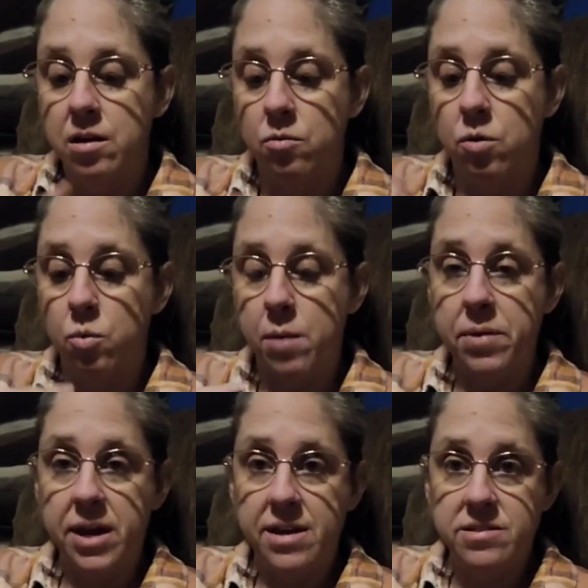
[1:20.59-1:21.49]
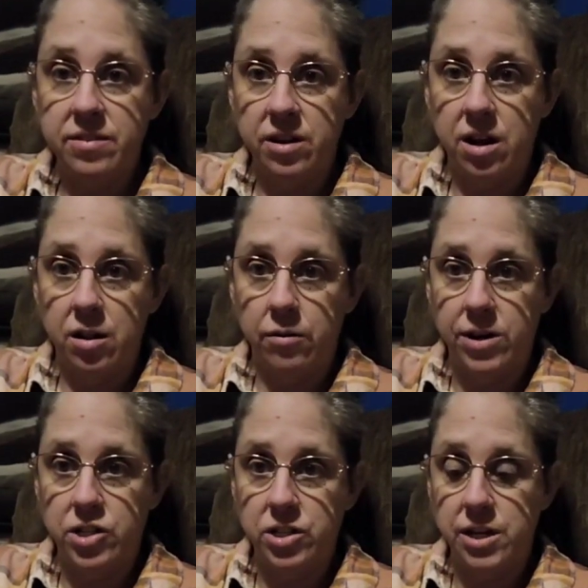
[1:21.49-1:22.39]
well, one, because of the
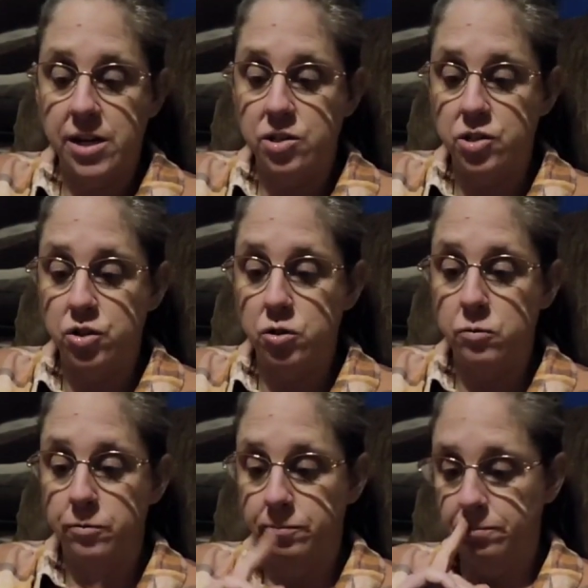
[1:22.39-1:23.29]
coloration, and two,